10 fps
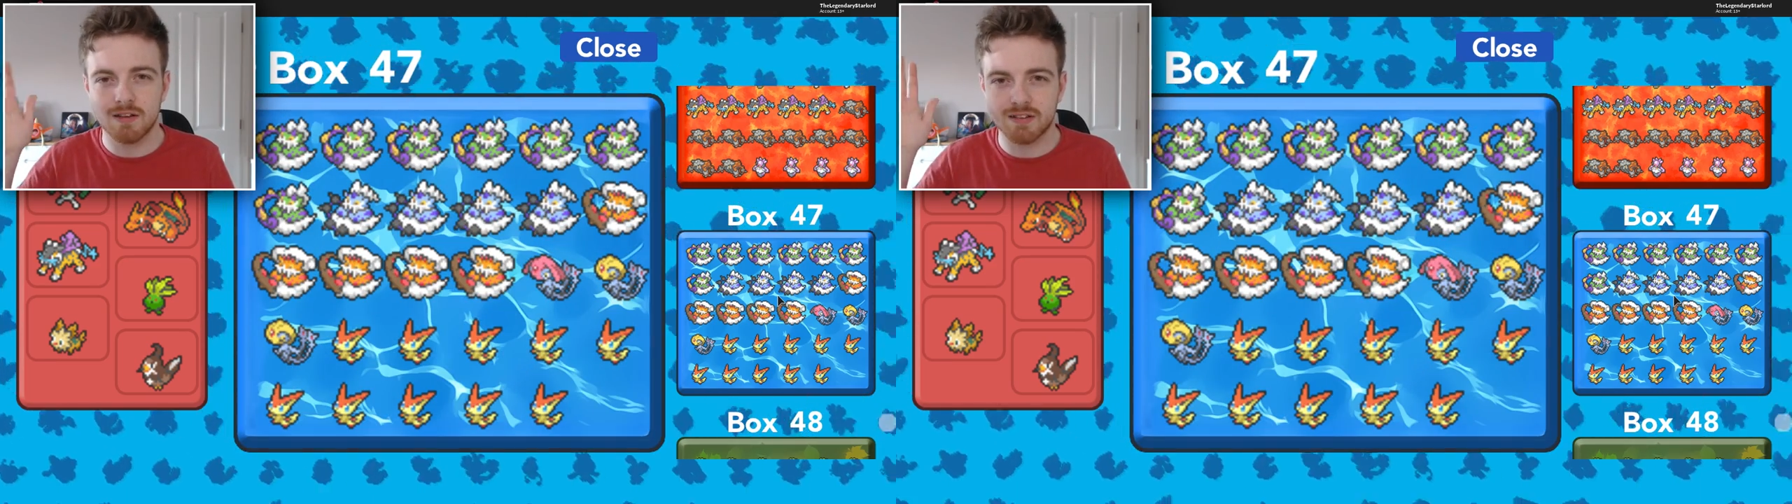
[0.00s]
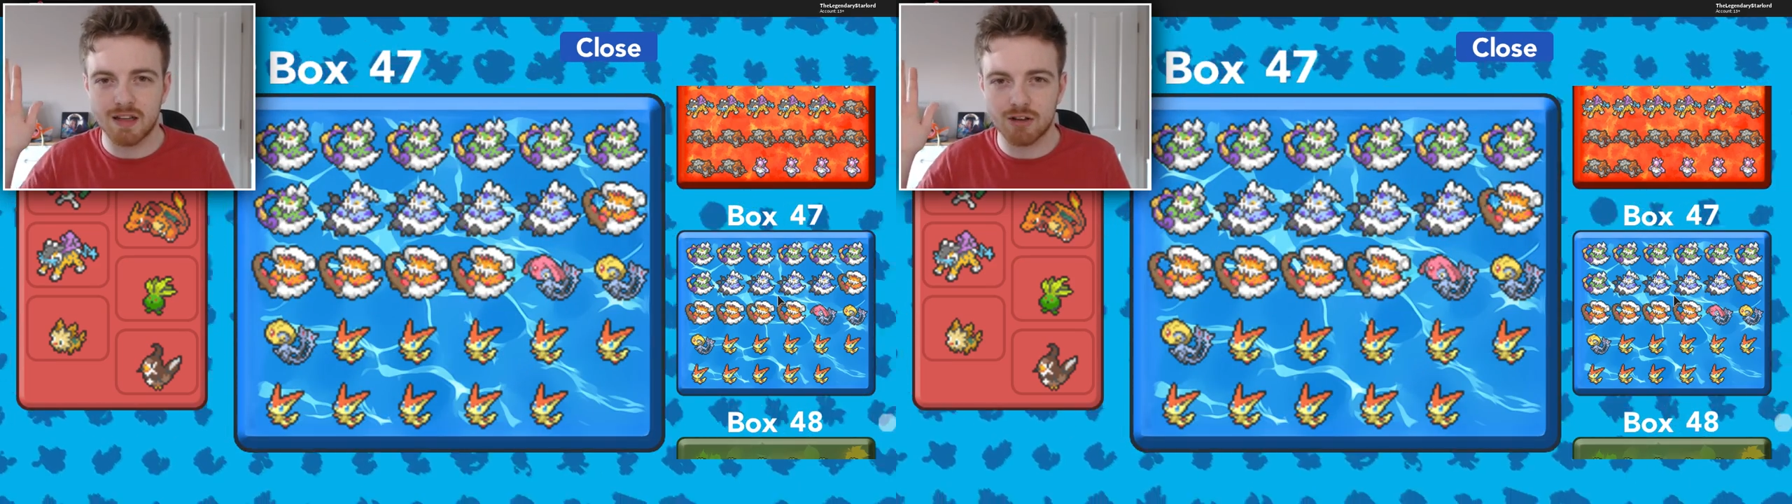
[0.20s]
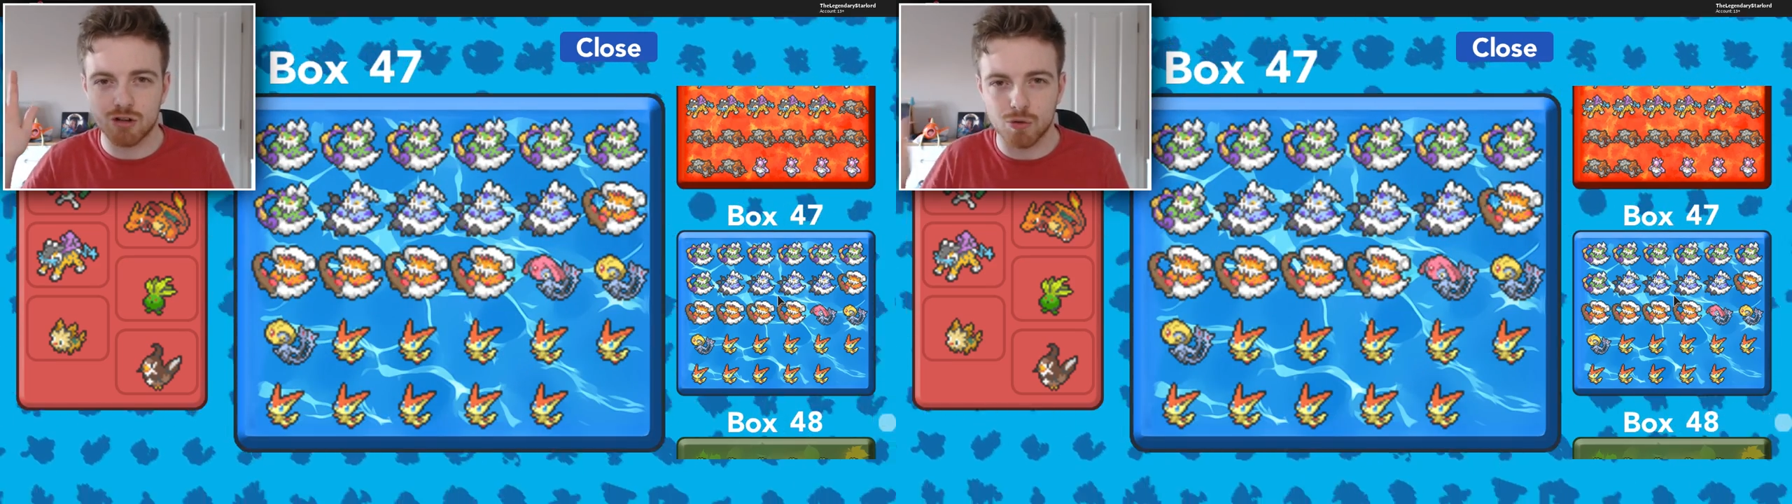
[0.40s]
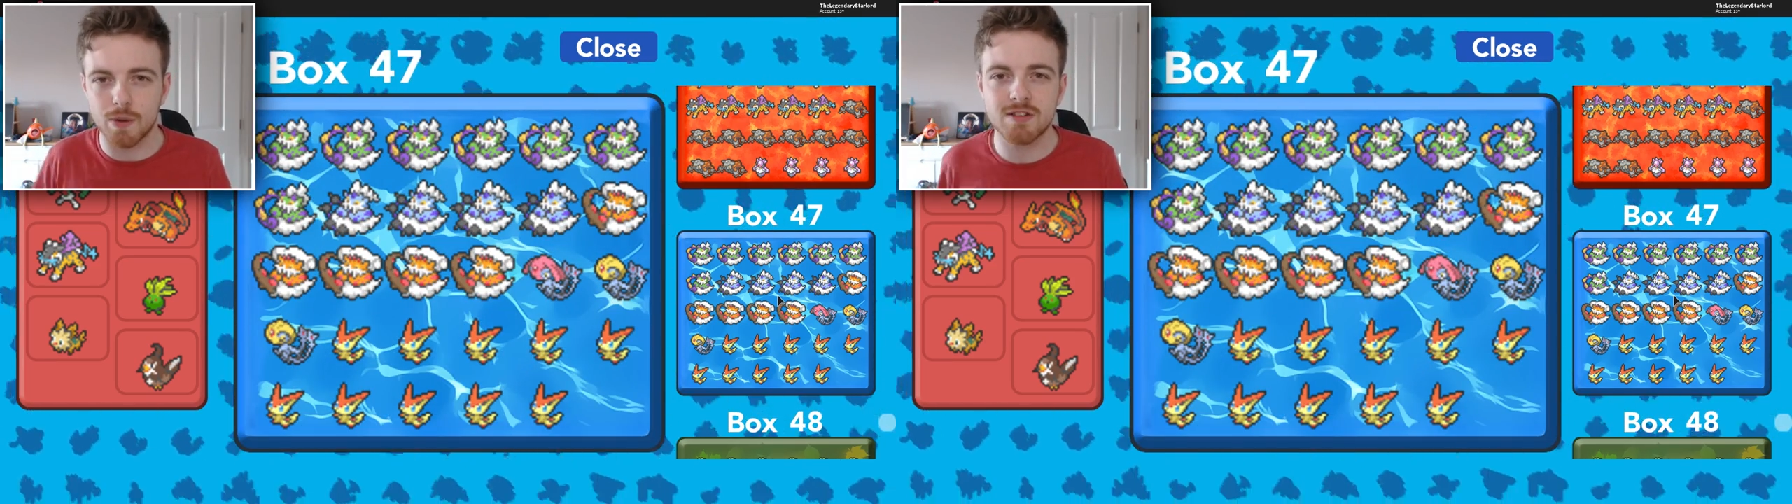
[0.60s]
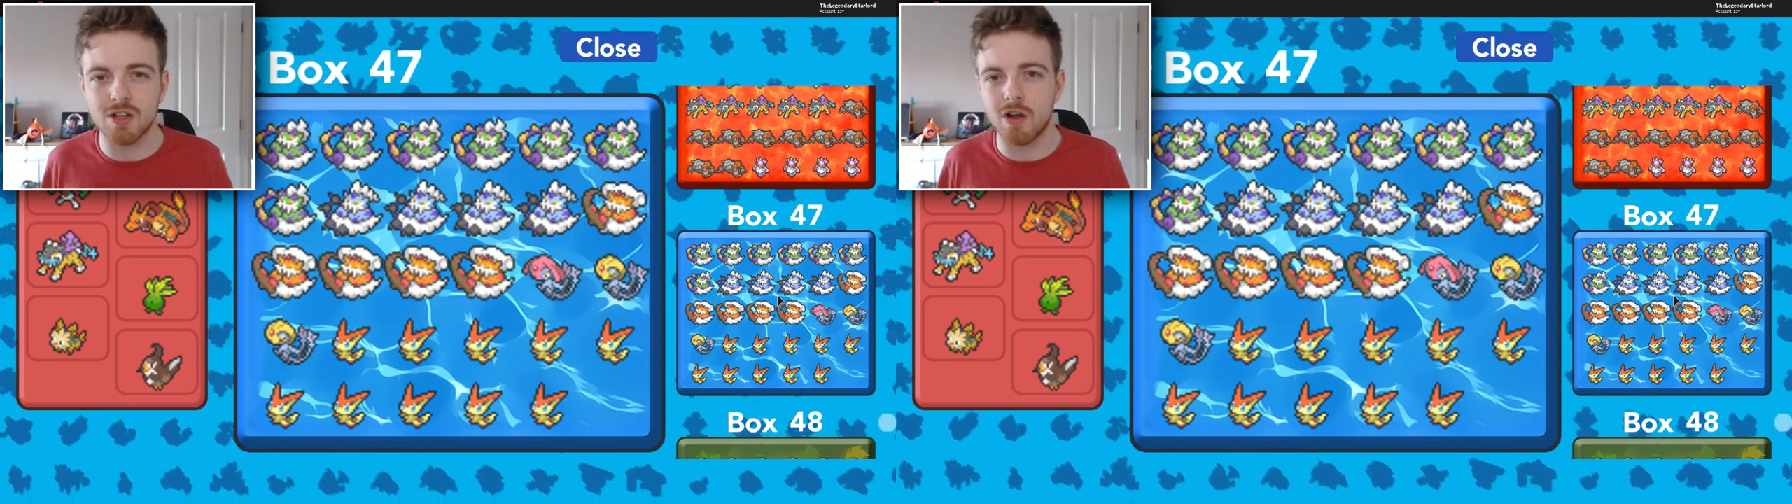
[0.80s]
slash
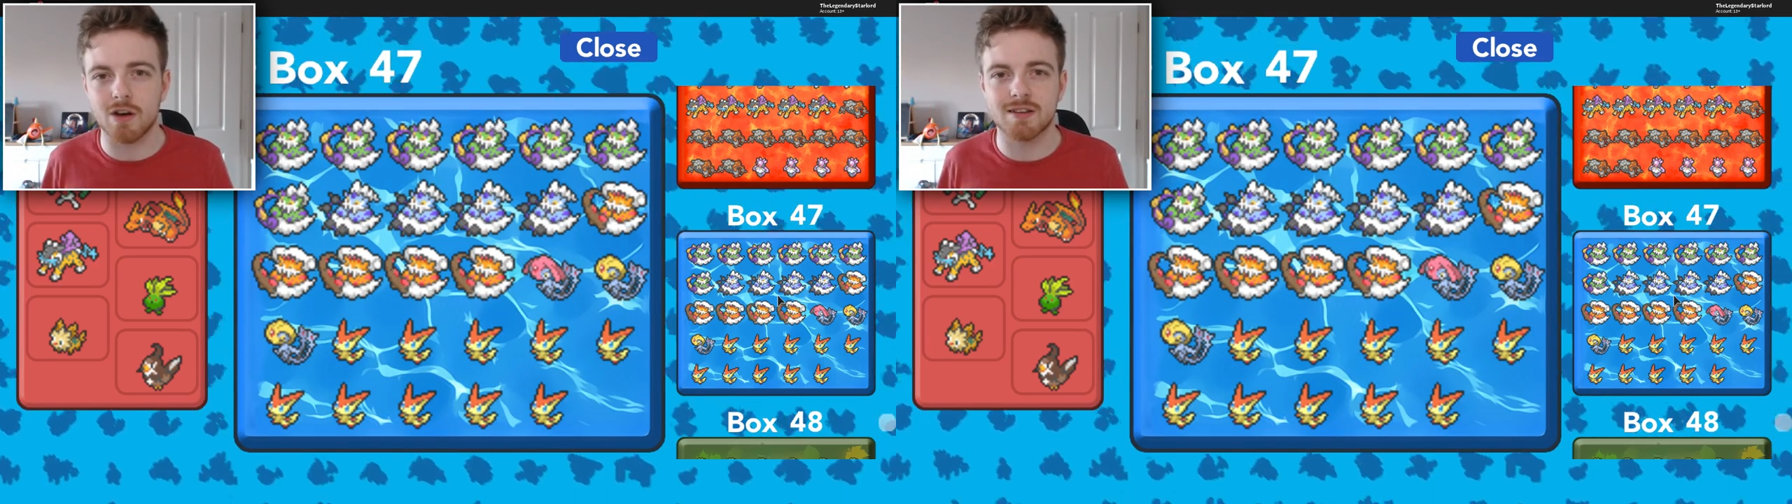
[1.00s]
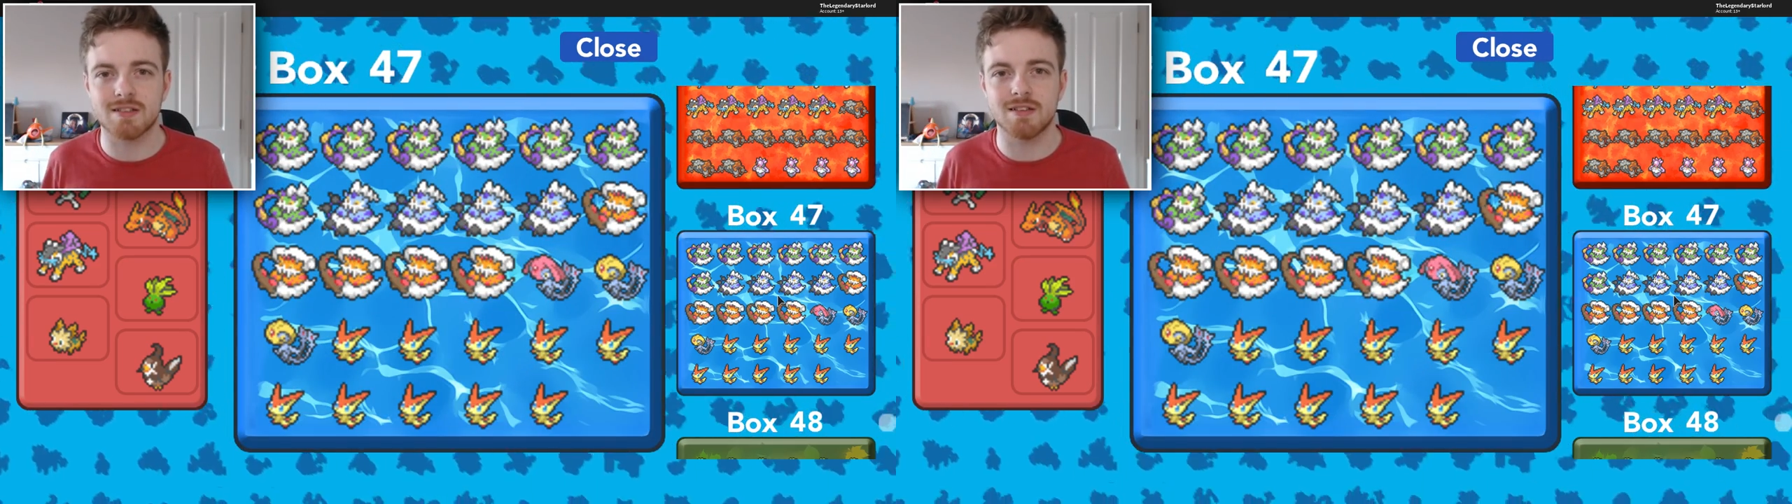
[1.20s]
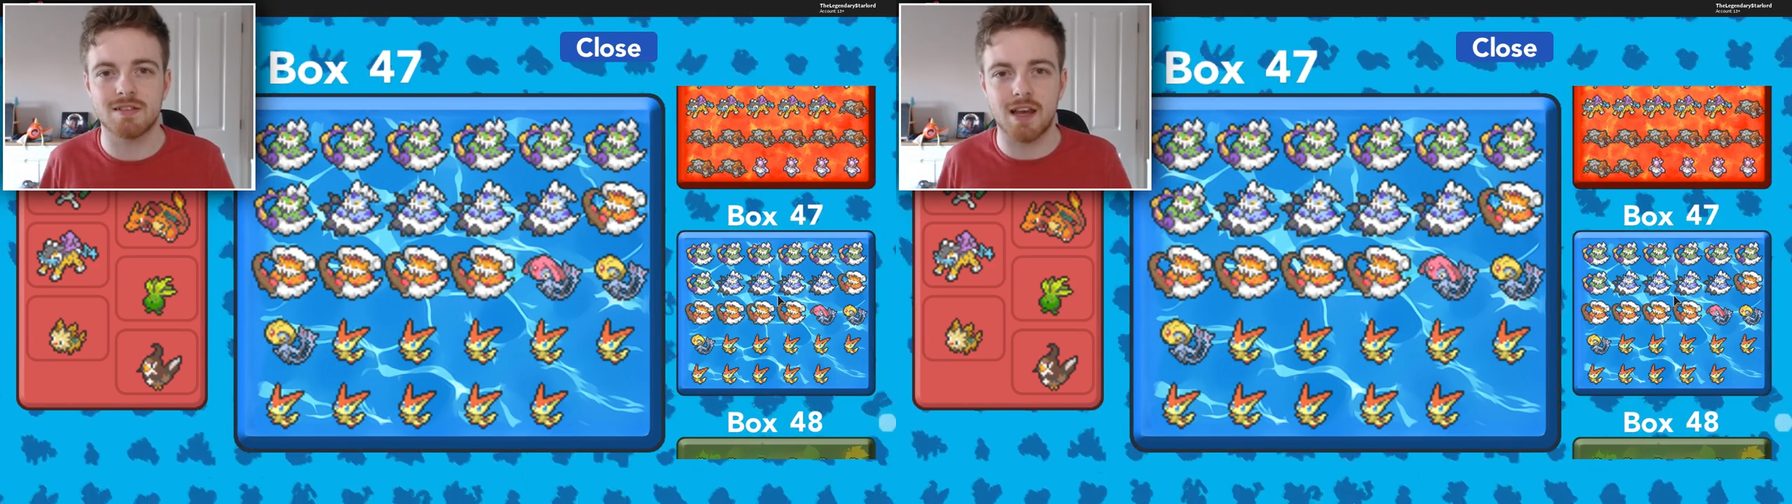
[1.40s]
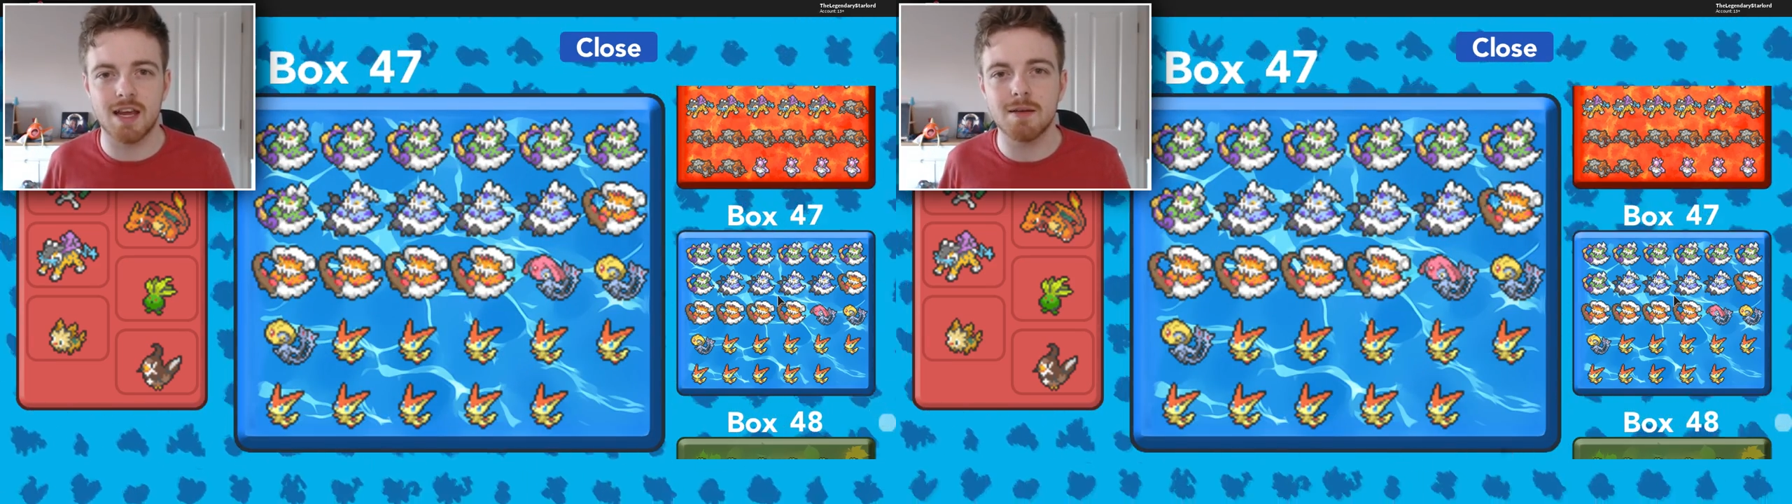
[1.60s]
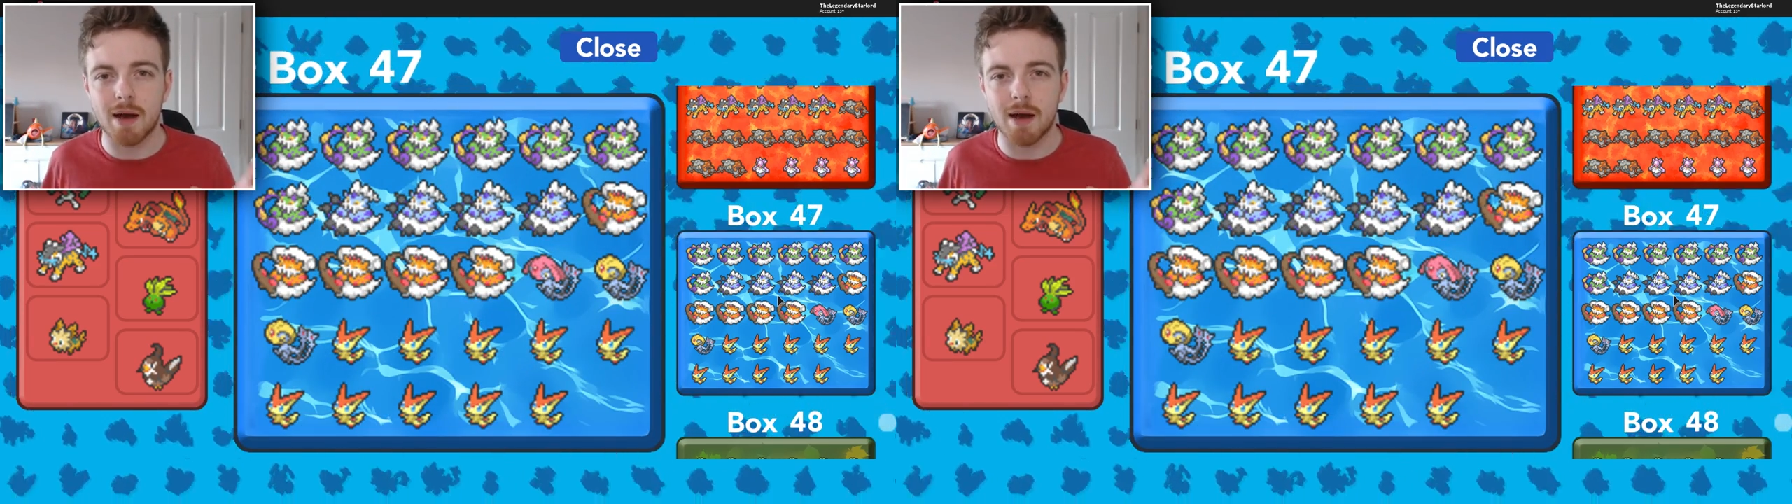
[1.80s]
crystal Onixes in